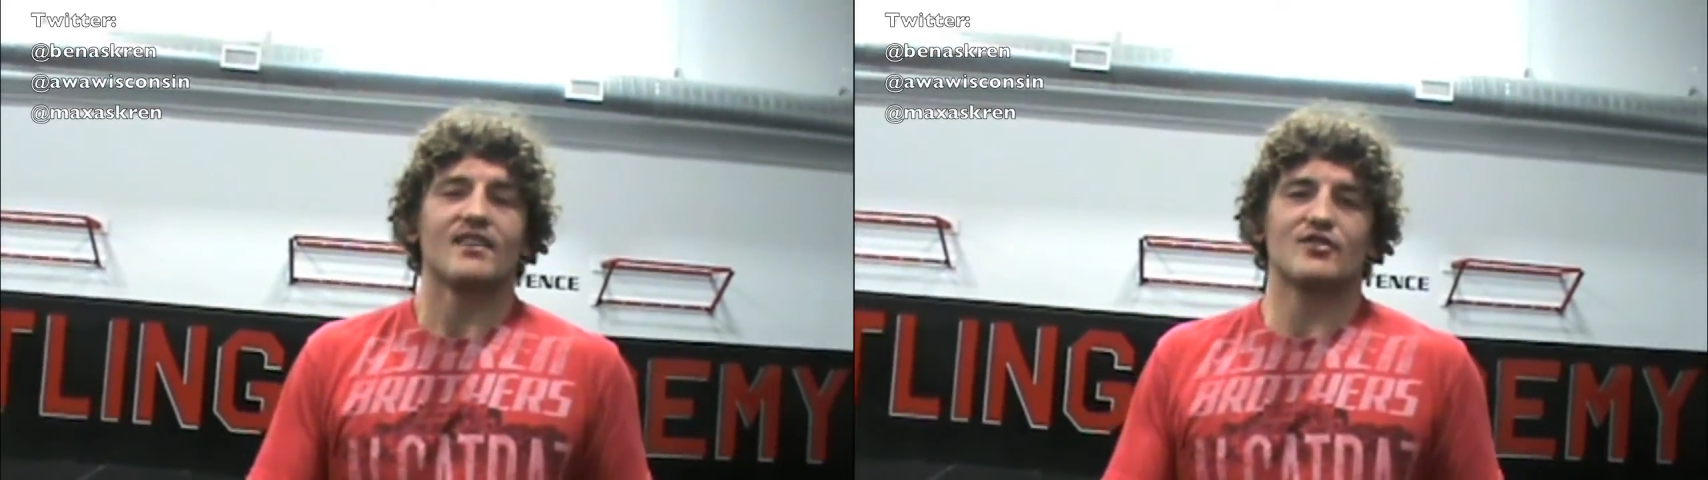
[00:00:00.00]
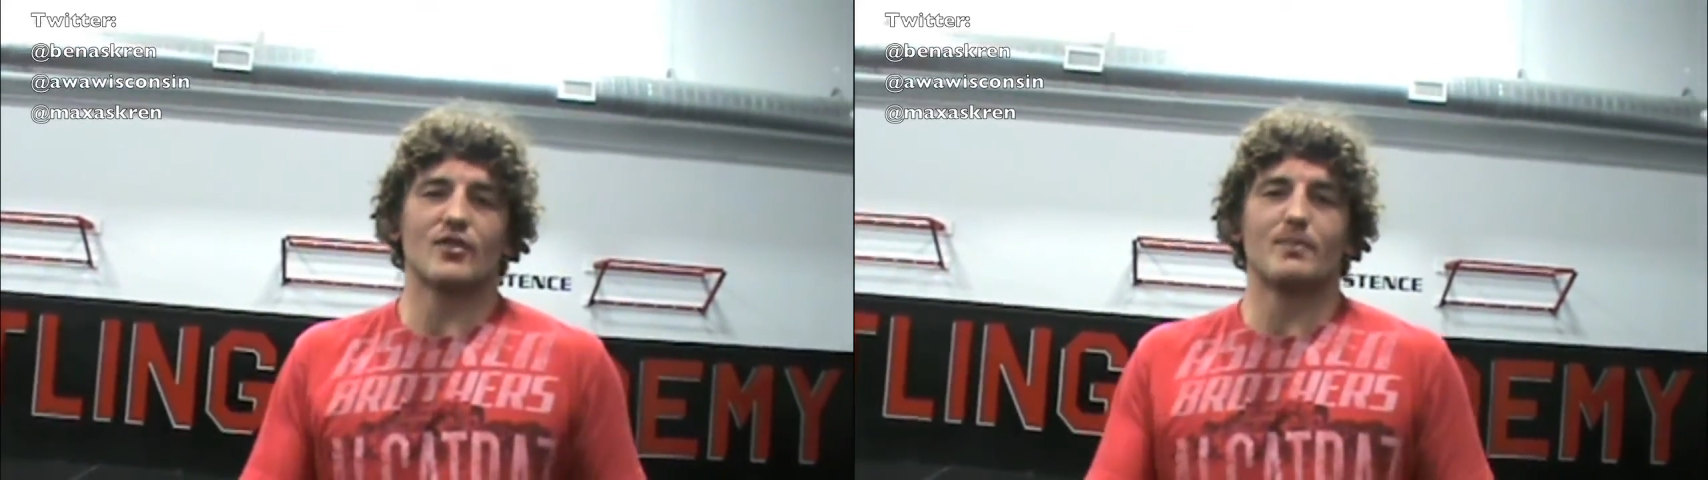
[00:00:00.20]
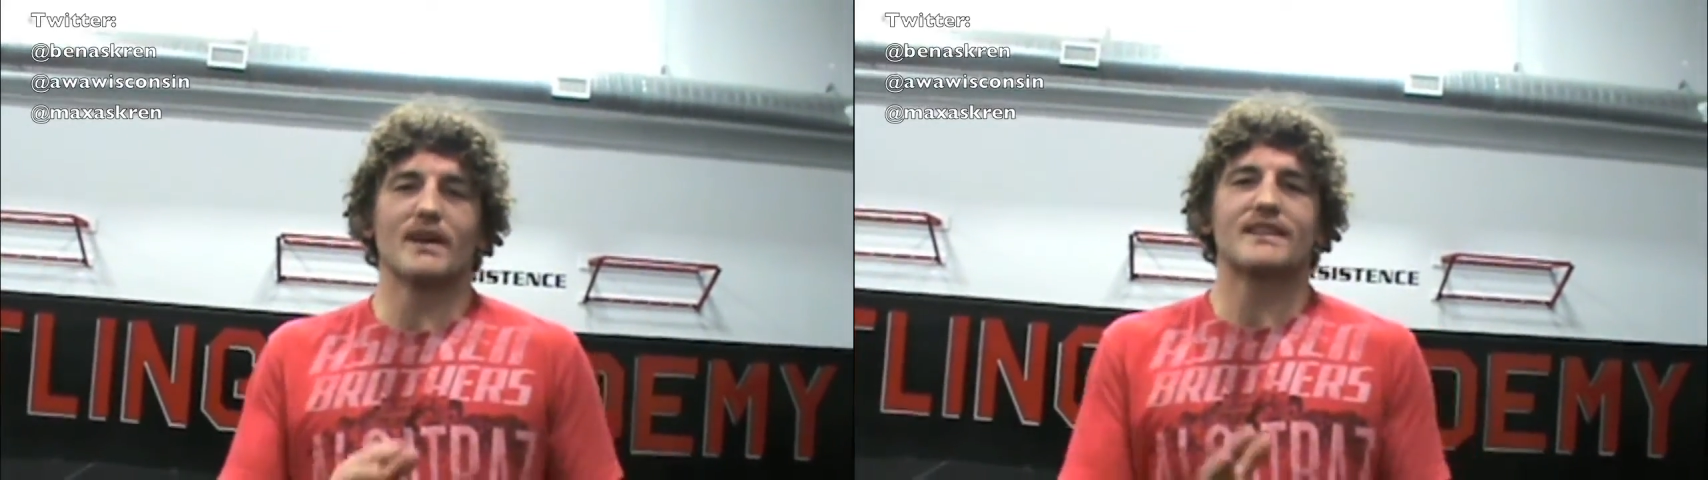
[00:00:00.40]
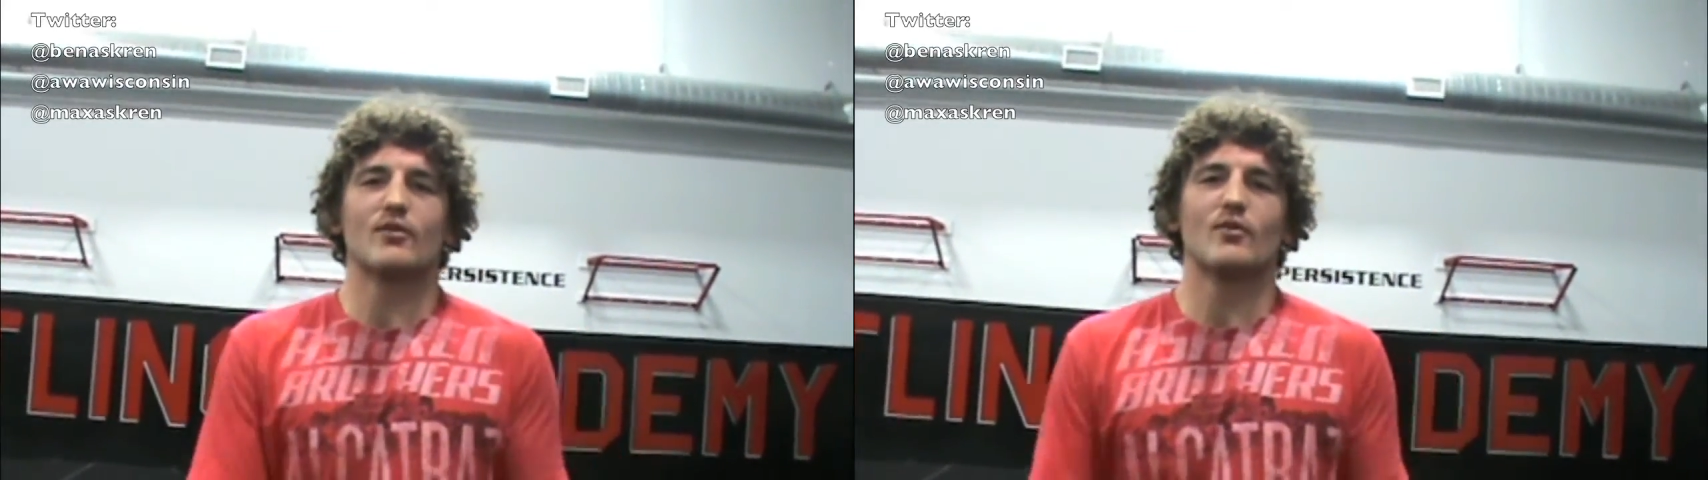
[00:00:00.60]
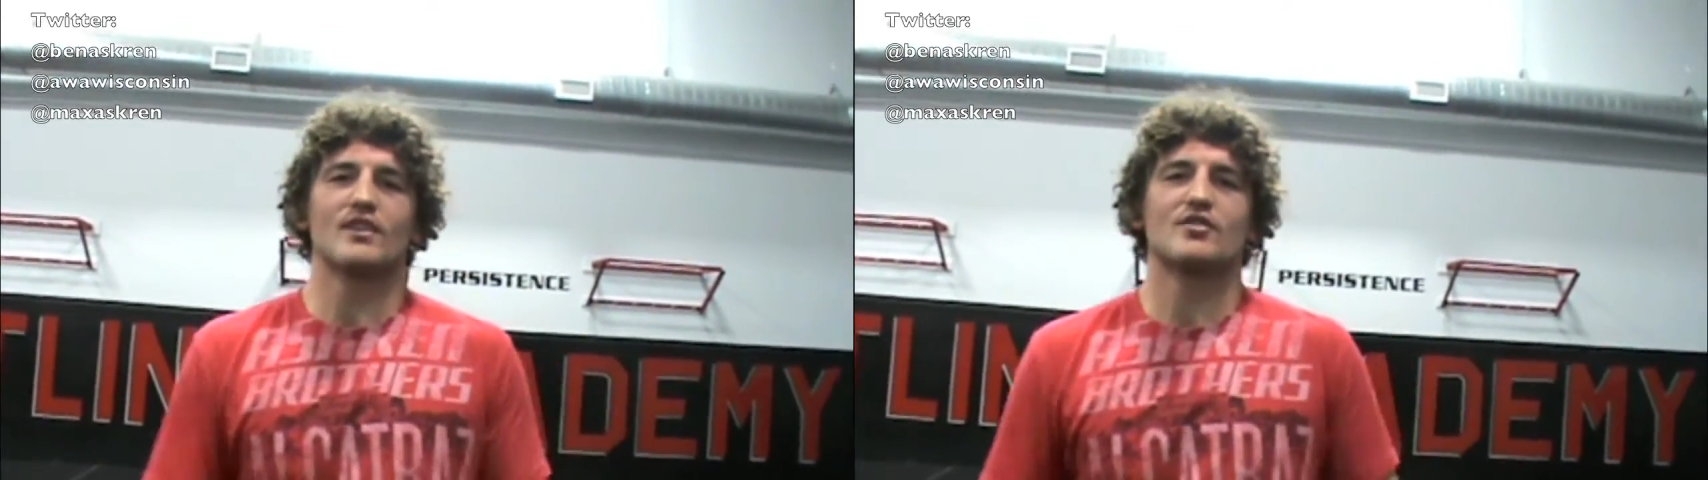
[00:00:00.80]
So the big
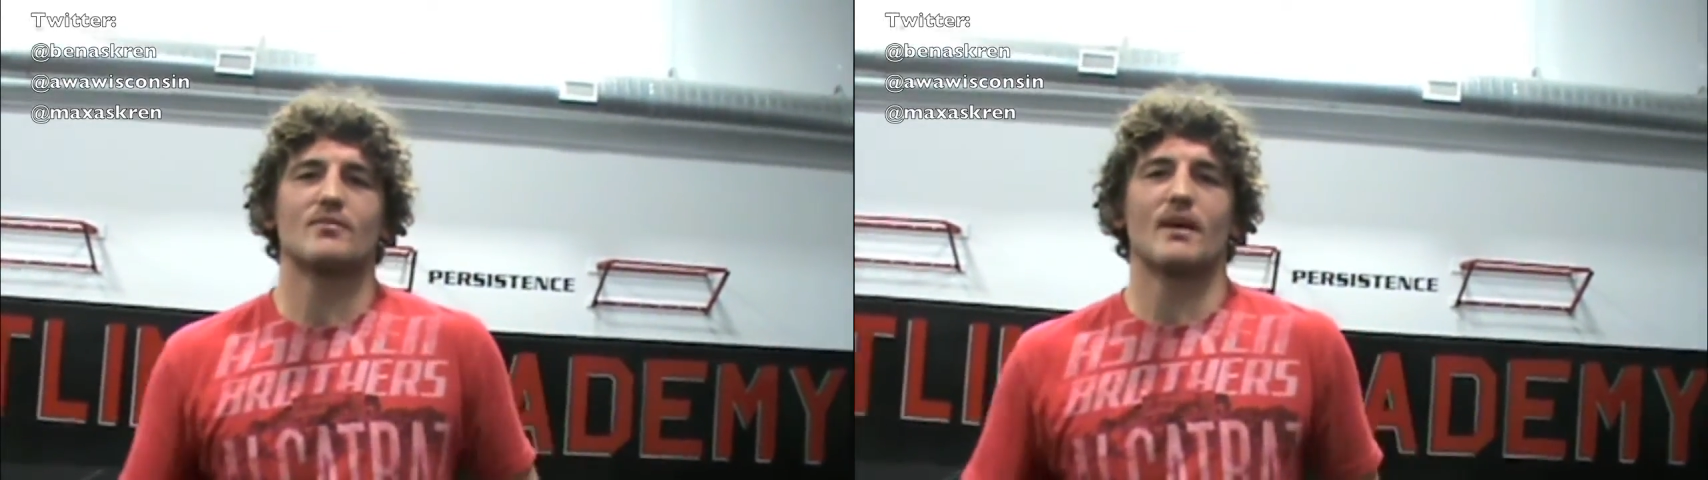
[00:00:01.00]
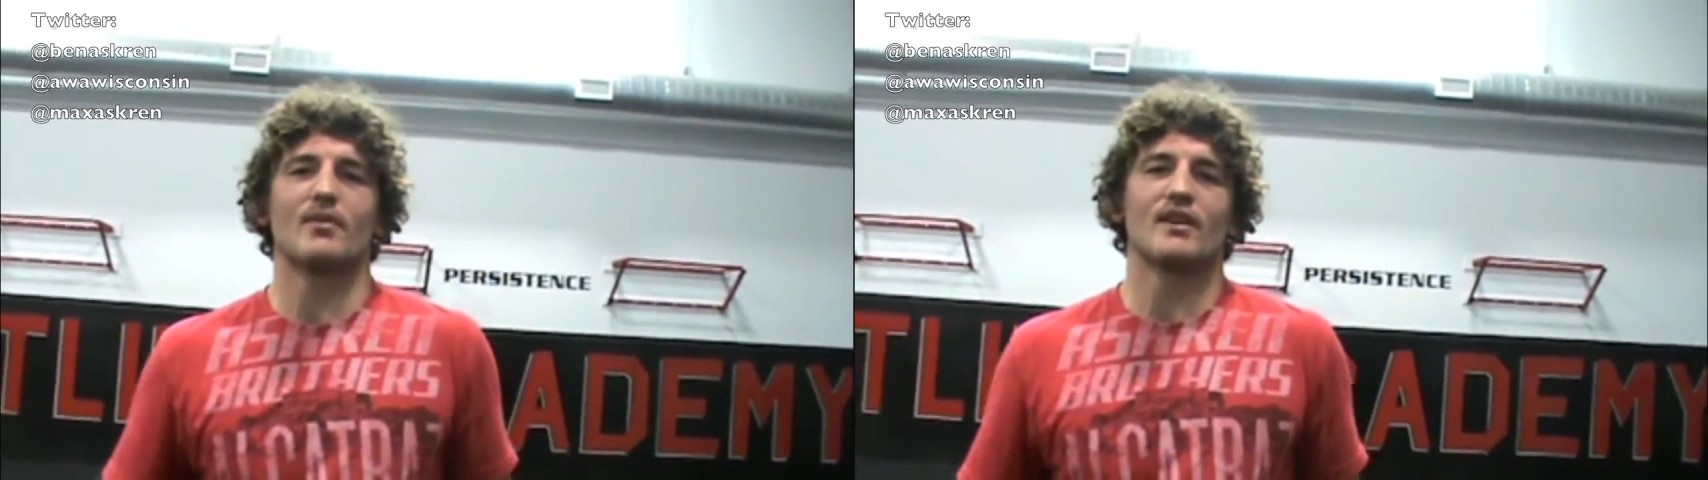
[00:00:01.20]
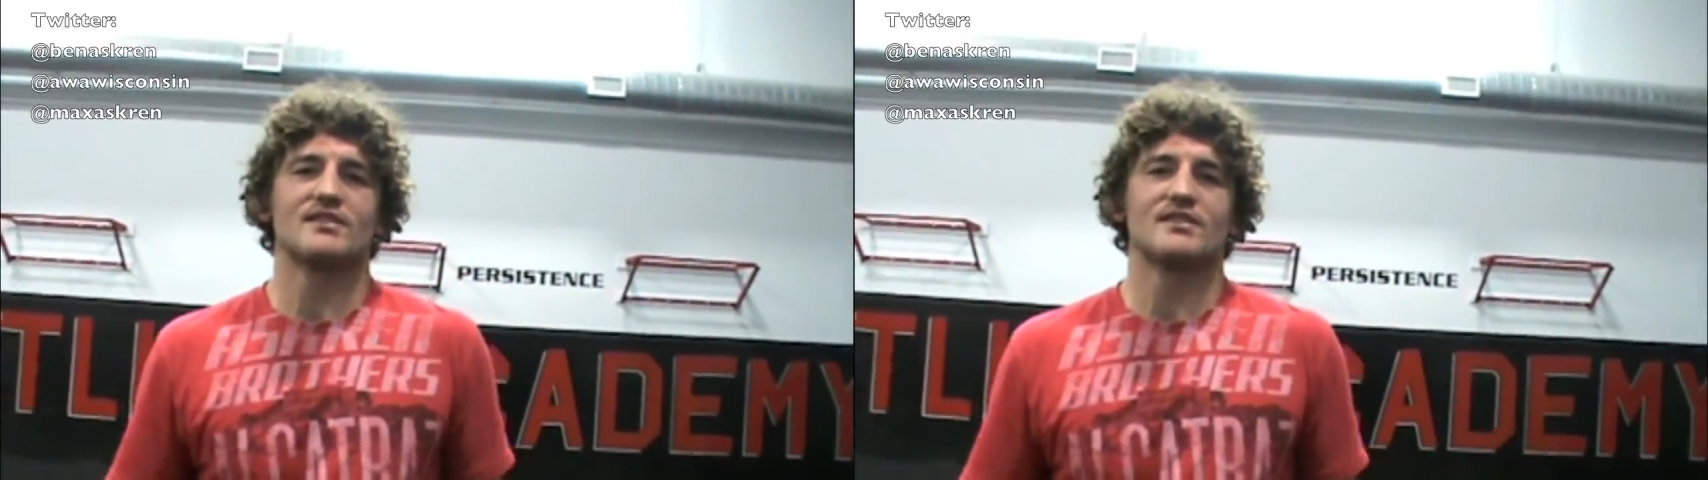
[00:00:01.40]
thing we want you to remember